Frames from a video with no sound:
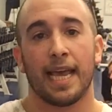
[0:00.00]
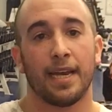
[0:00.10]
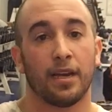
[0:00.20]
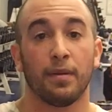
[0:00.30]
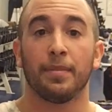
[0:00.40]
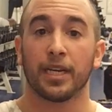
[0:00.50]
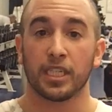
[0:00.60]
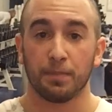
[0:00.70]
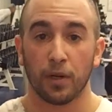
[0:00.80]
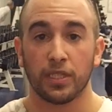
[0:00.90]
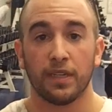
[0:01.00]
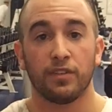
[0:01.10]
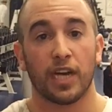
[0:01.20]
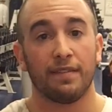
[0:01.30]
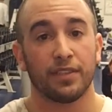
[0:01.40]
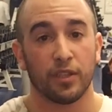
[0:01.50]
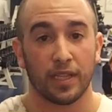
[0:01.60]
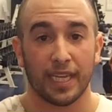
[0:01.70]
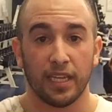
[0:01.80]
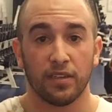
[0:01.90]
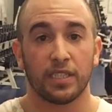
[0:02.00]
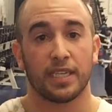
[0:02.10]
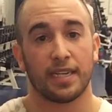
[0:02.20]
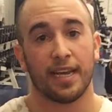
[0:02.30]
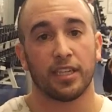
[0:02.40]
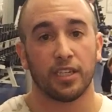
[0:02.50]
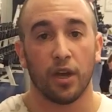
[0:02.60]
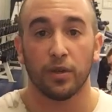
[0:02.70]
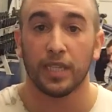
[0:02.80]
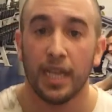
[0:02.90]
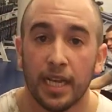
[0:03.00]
And remember, explosive, driving through the heels, not the toes,